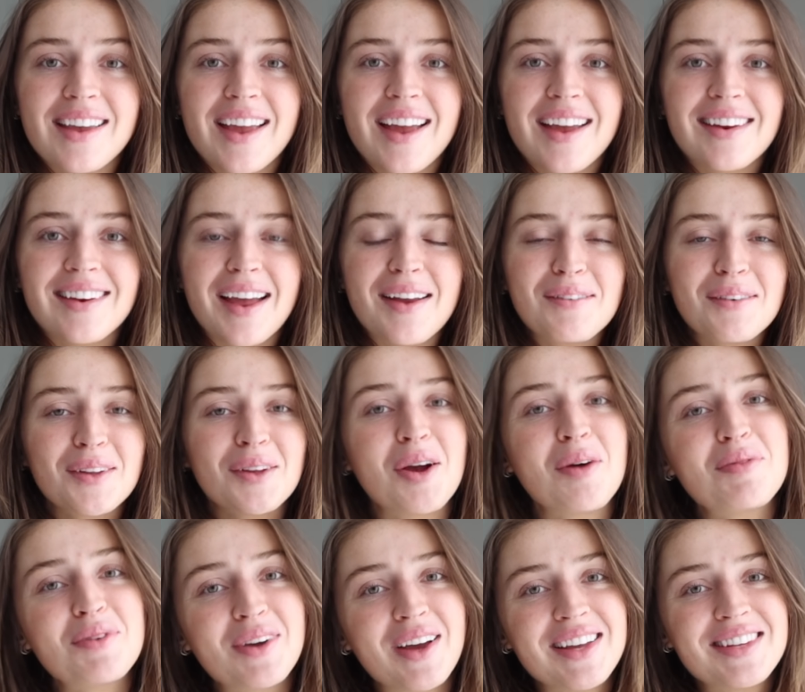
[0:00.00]
And I really
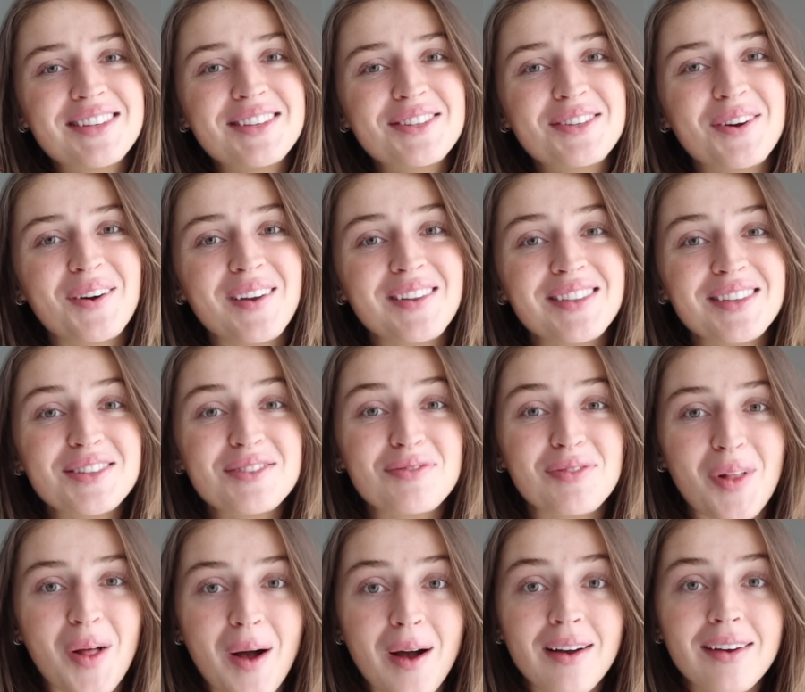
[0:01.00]
hope you guys enjoyed this
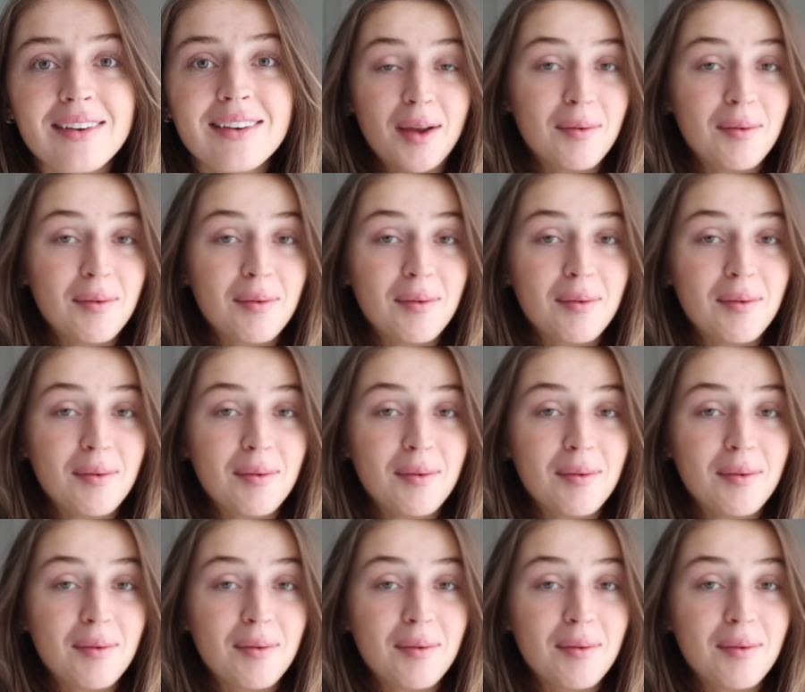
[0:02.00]
vlog.